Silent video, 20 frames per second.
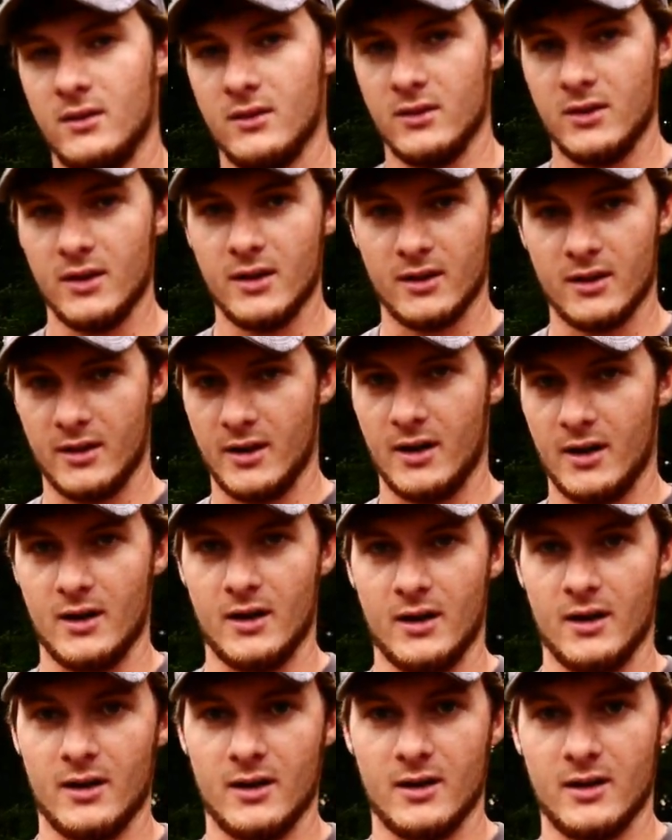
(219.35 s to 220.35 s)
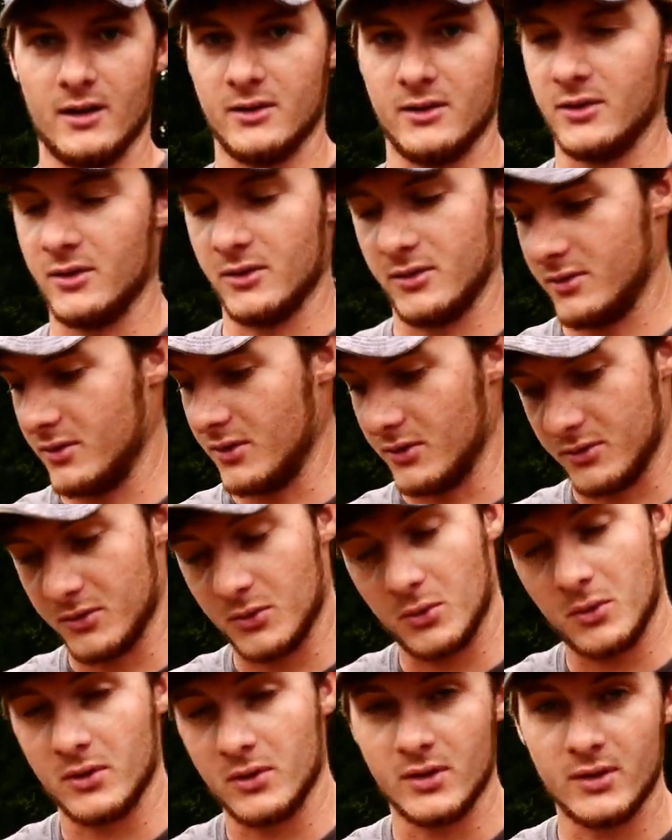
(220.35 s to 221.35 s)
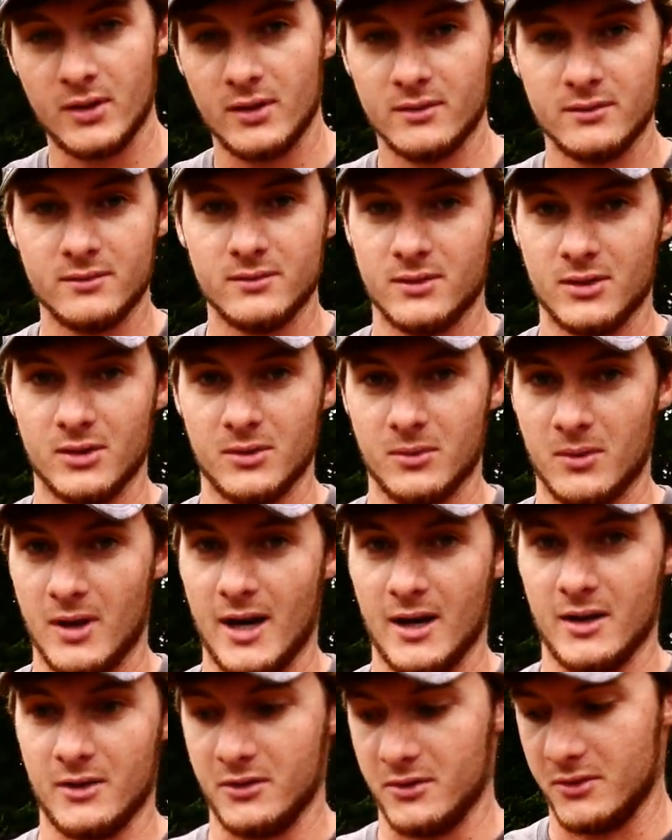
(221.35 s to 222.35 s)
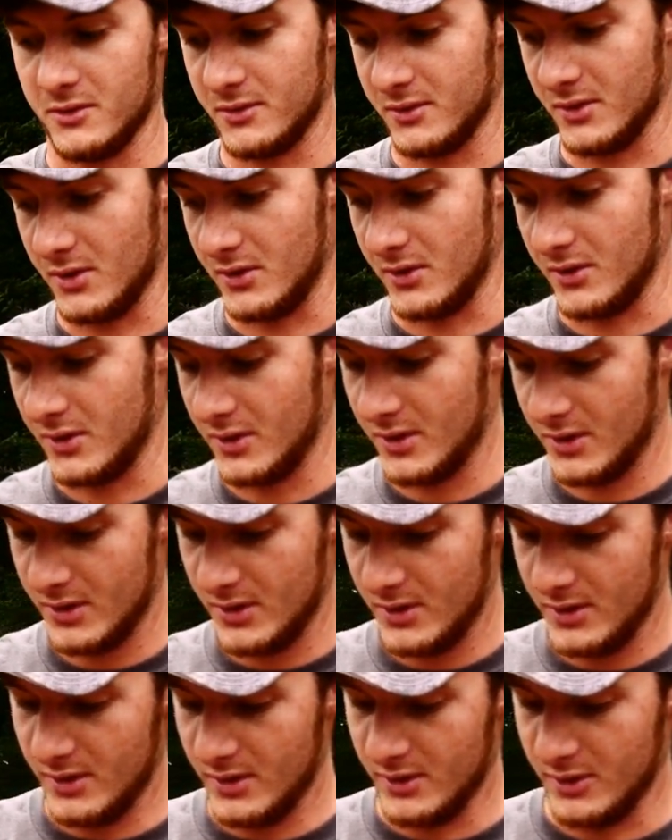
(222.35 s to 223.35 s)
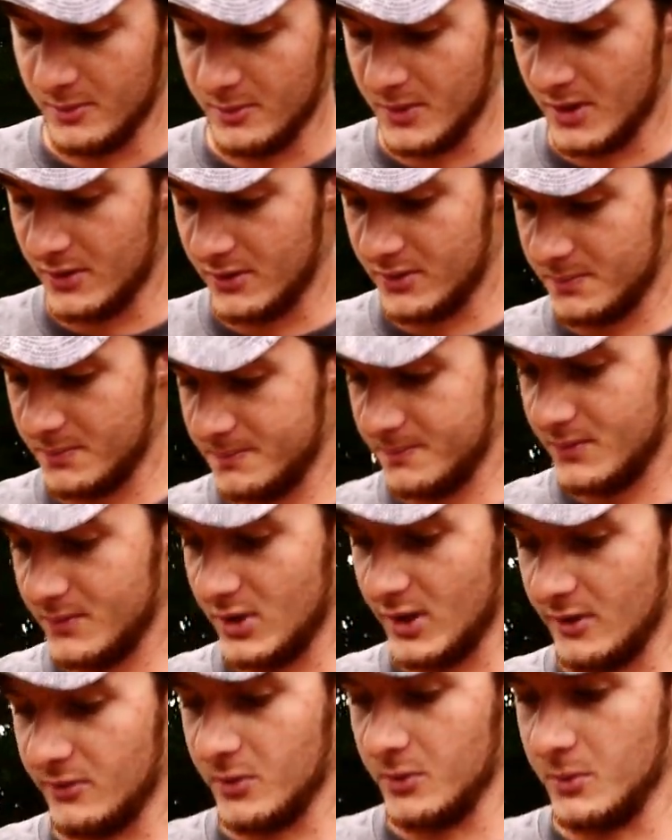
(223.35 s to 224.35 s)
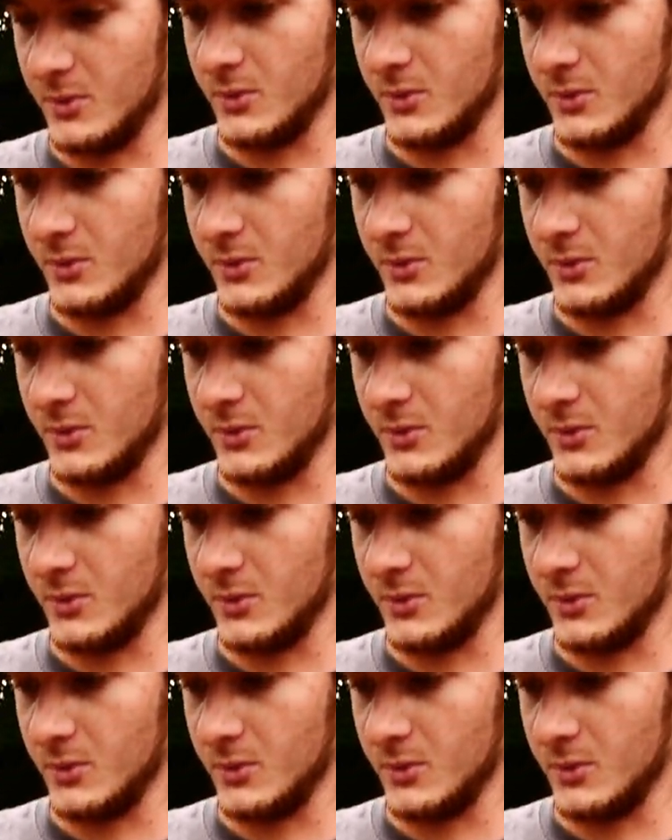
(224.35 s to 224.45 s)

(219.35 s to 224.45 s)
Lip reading: the deer in our area just destroy the radishes, so that's definitely